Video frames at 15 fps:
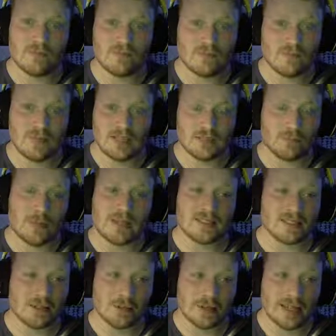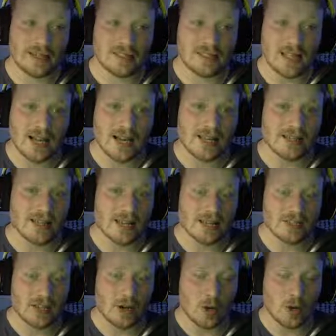It's basically only getting started.
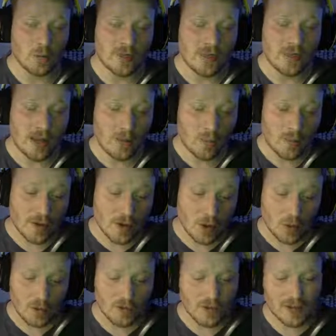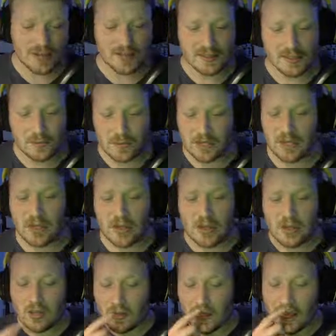I hope the goal for this is to be
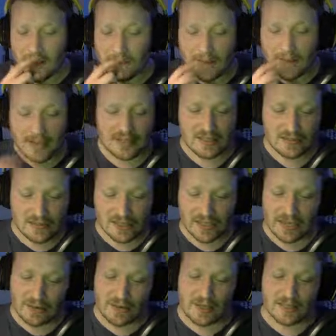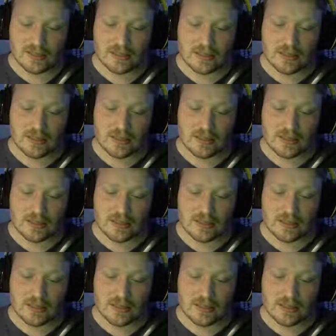a massive series